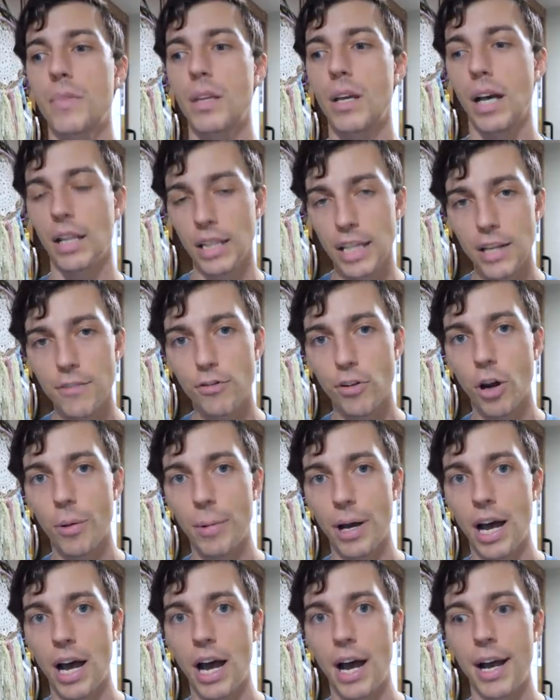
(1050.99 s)
I leave Ro
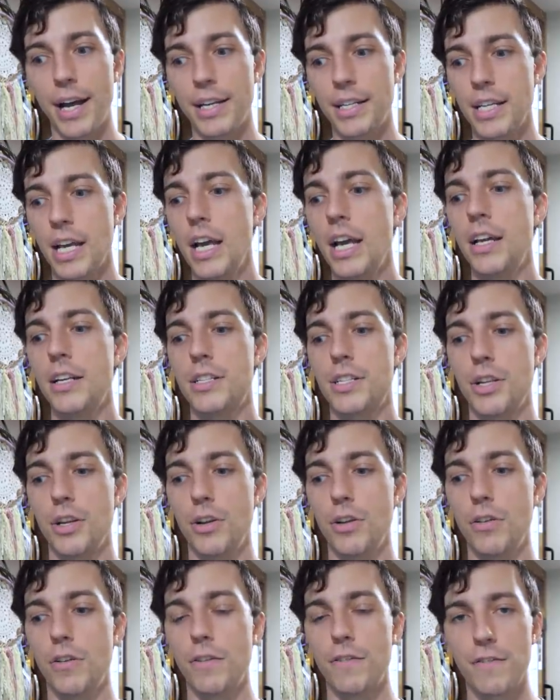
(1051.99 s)
behind
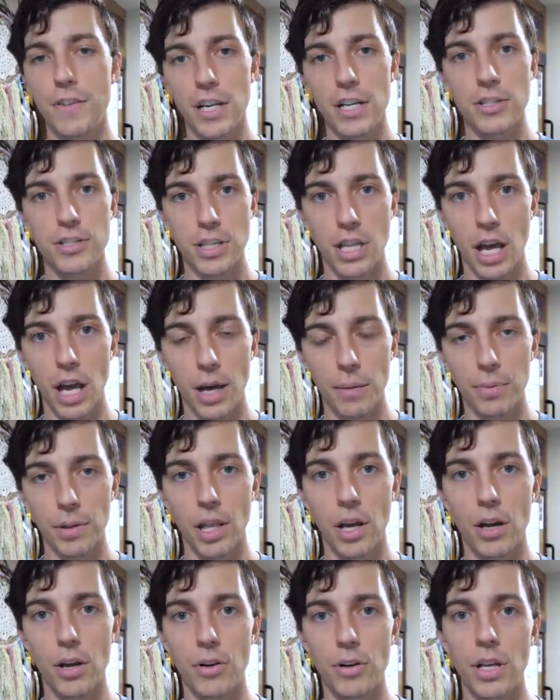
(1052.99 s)
to finish the
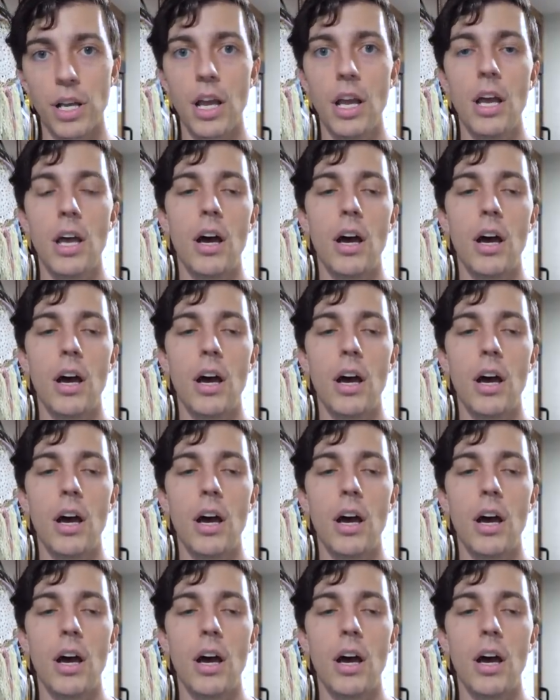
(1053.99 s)
upload